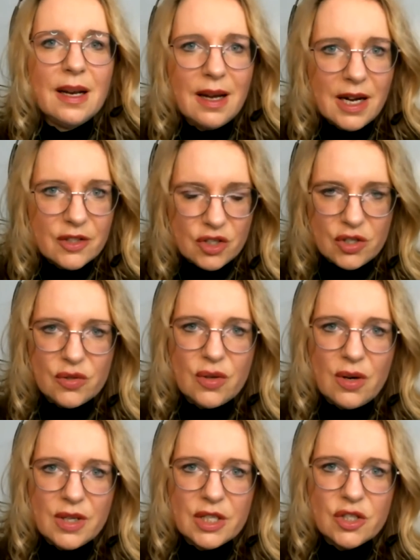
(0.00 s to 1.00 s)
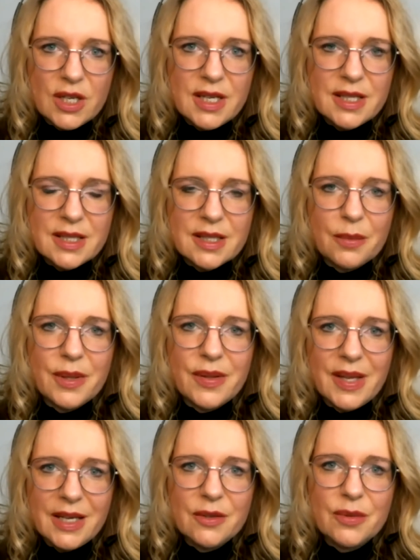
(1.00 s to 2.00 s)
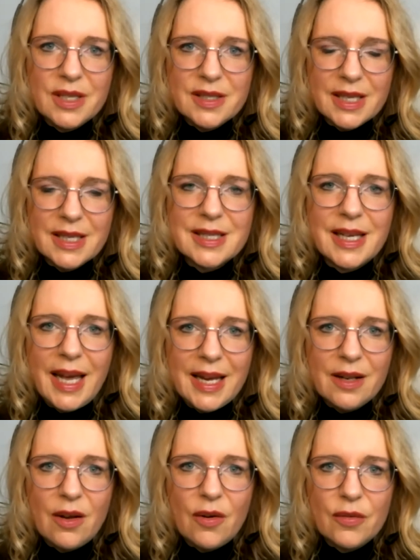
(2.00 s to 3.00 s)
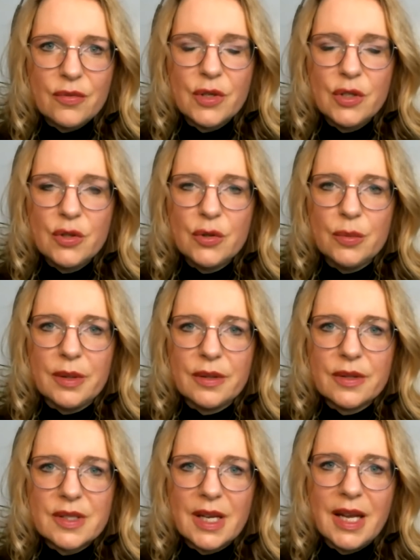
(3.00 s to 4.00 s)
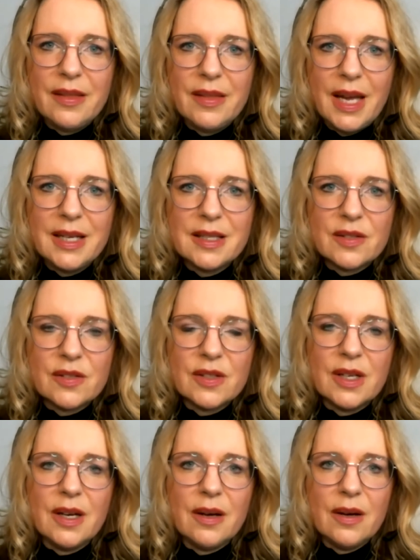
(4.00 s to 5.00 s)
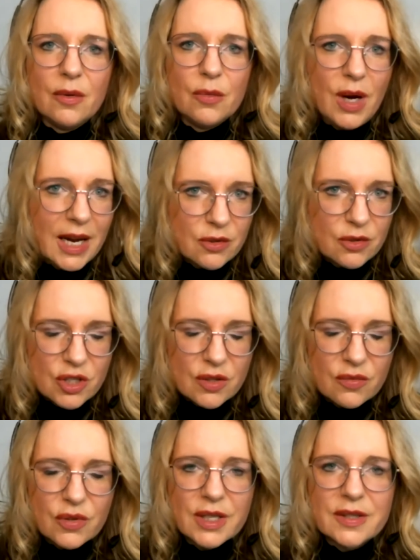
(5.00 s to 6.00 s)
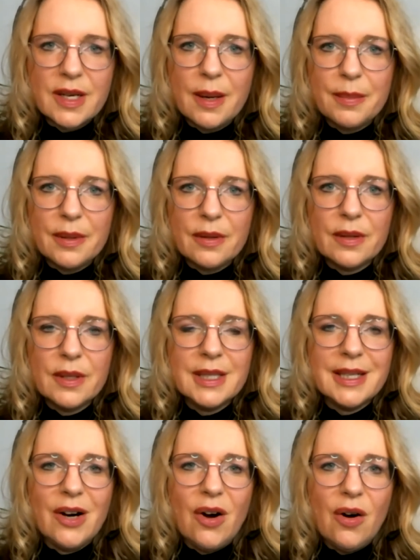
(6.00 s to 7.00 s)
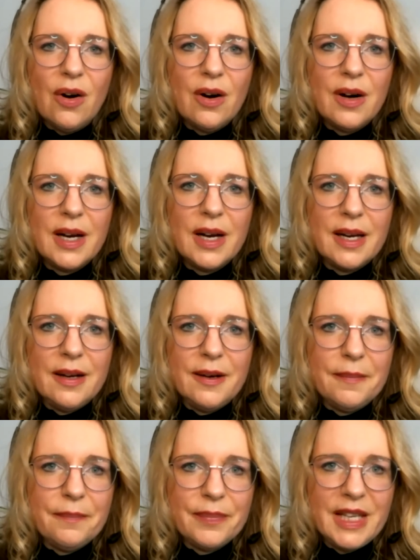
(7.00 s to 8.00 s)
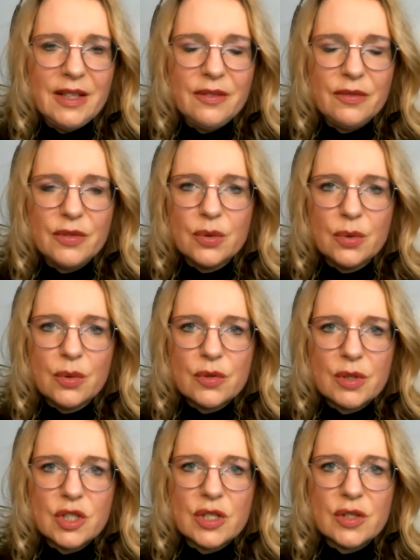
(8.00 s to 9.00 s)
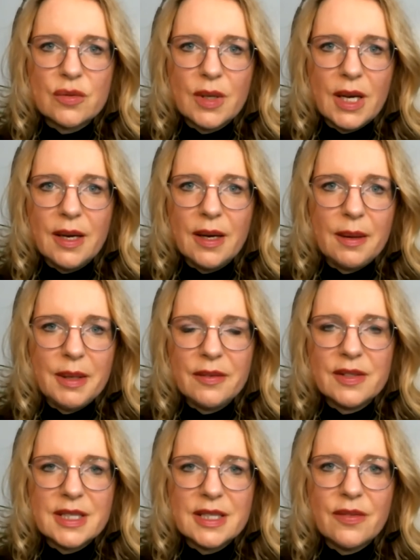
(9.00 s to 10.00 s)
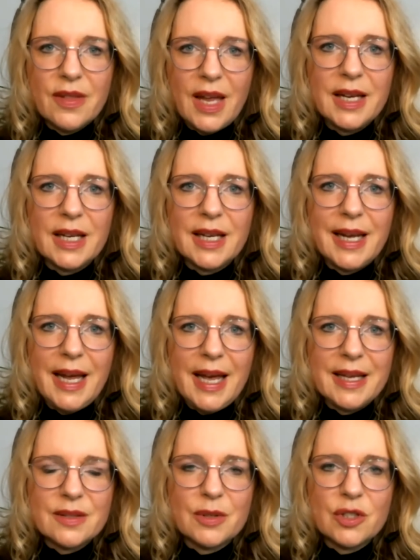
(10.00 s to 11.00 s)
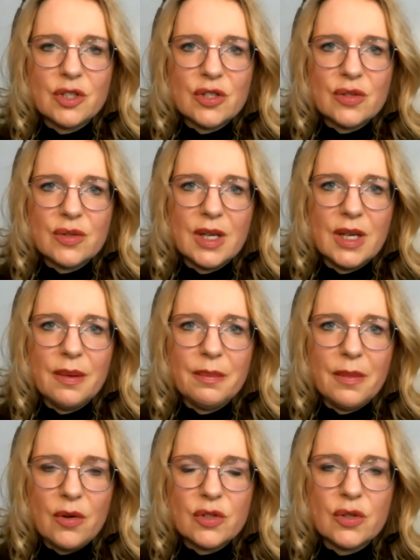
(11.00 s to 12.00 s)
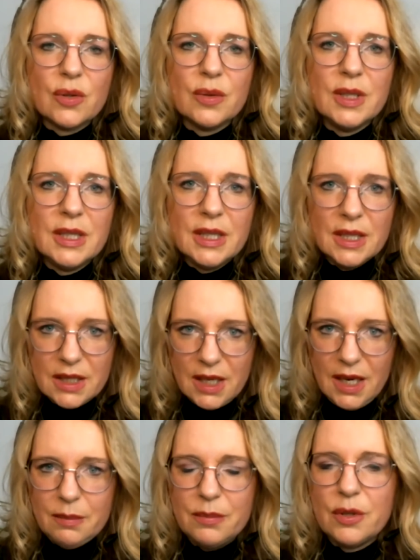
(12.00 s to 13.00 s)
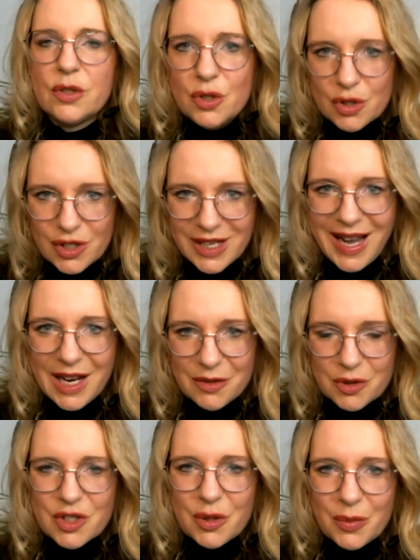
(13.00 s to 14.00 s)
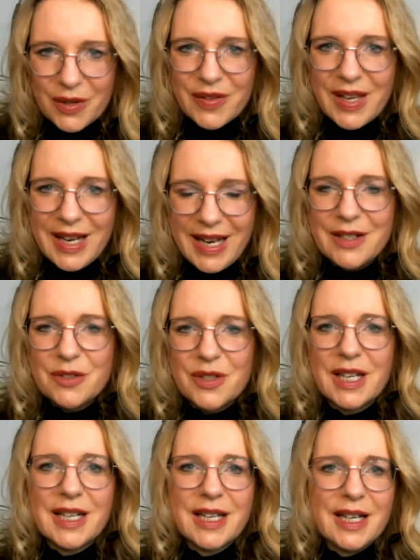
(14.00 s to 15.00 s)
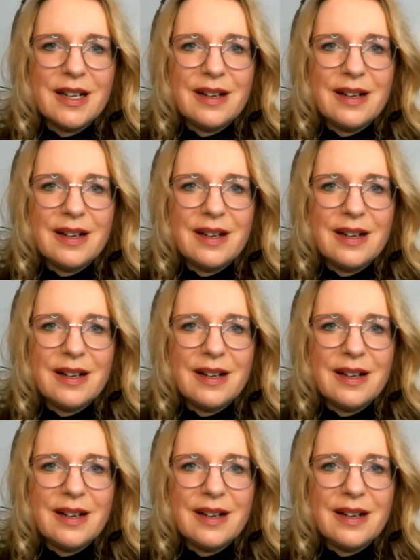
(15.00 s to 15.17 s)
larger storages with increasing scale of renewables, and that is hydrogen, for example, or e-fuels, which is I mean synthetic gas, which is also producing hydrogen with electric